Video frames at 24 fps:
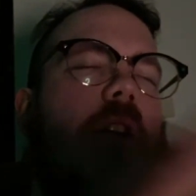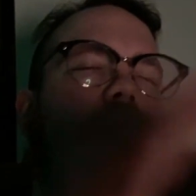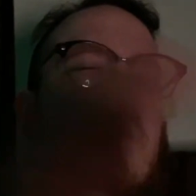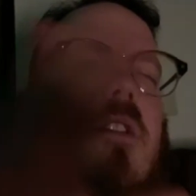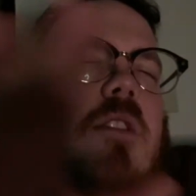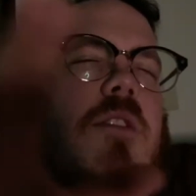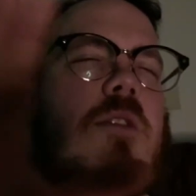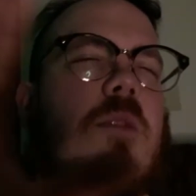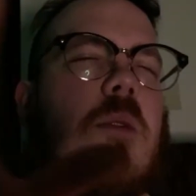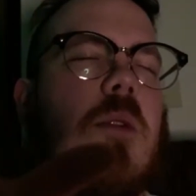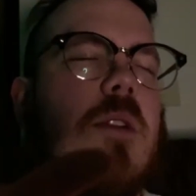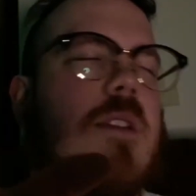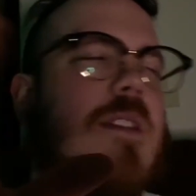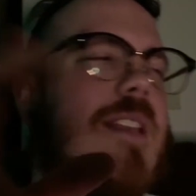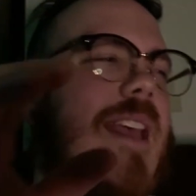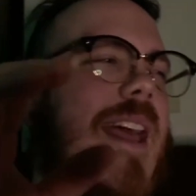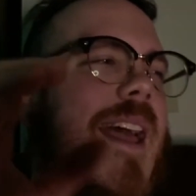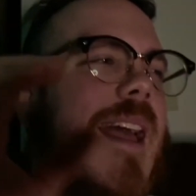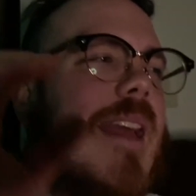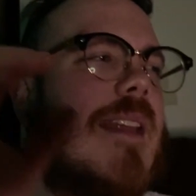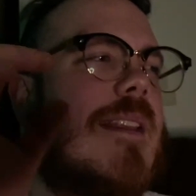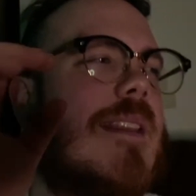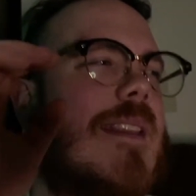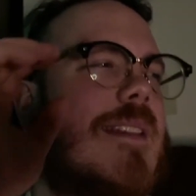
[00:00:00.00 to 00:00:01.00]
towards the
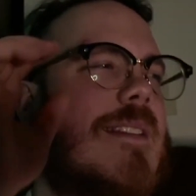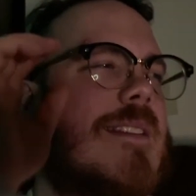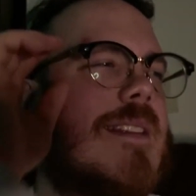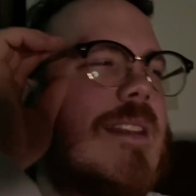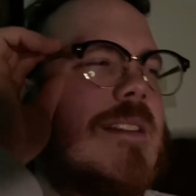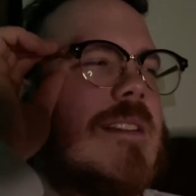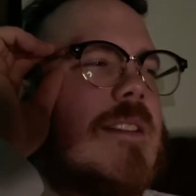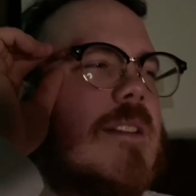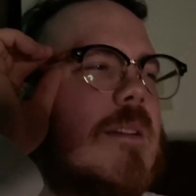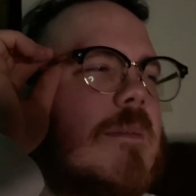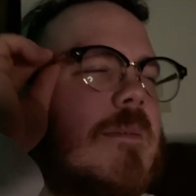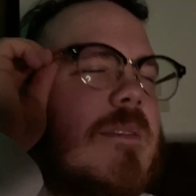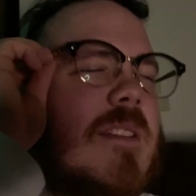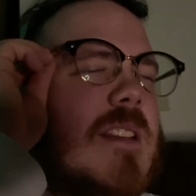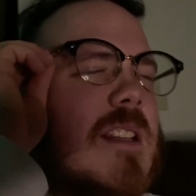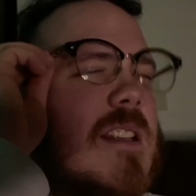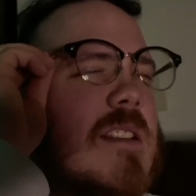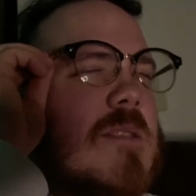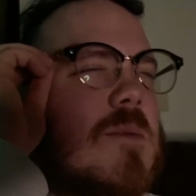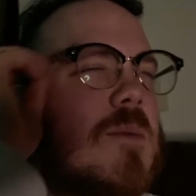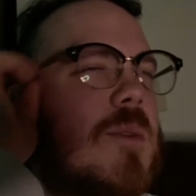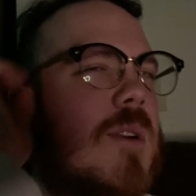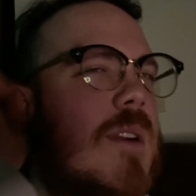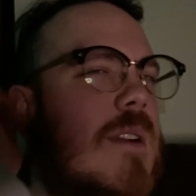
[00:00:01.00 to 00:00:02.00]
end, and some of it
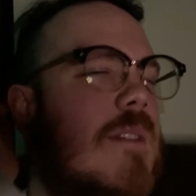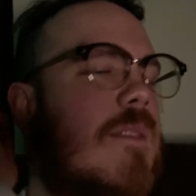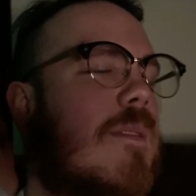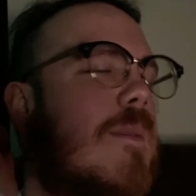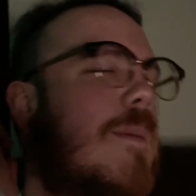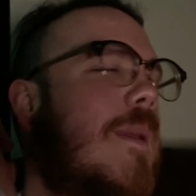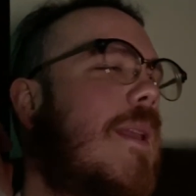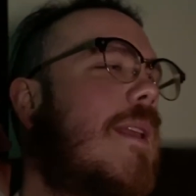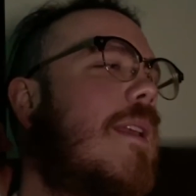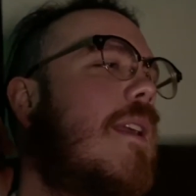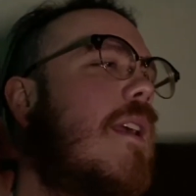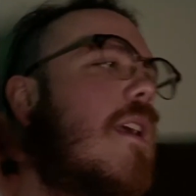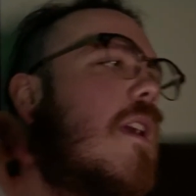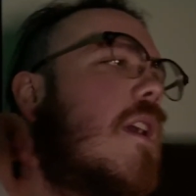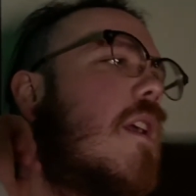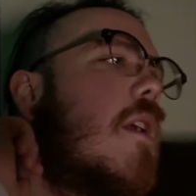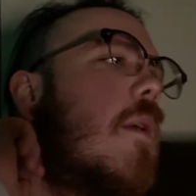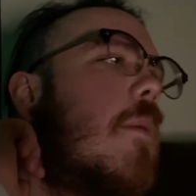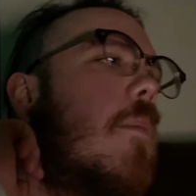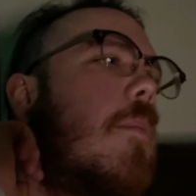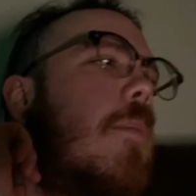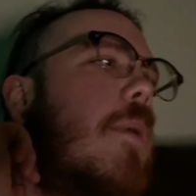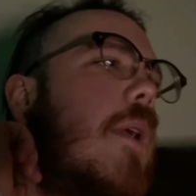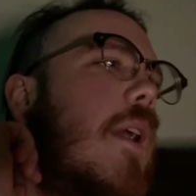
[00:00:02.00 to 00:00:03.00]
doesn't work for me,
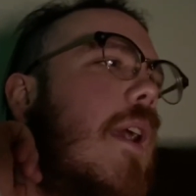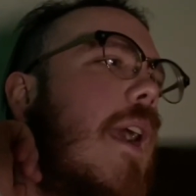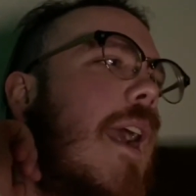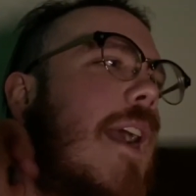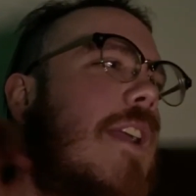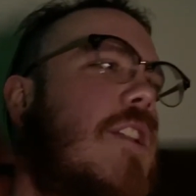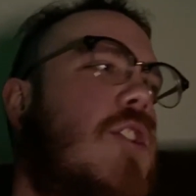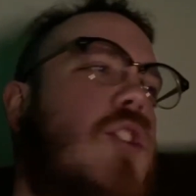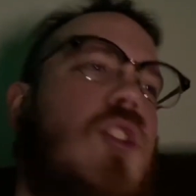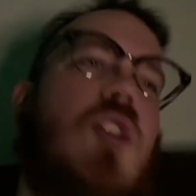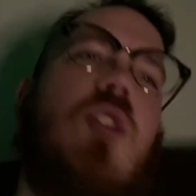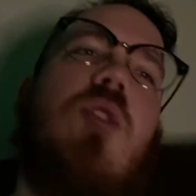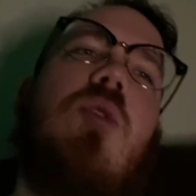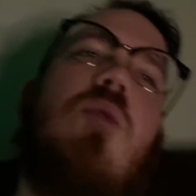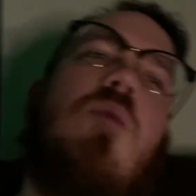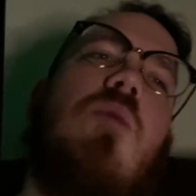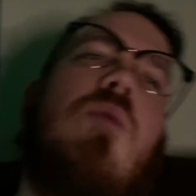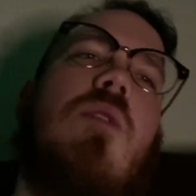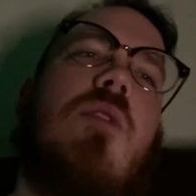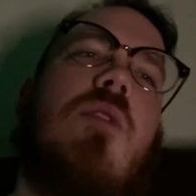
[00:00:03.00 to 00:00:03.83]
but I do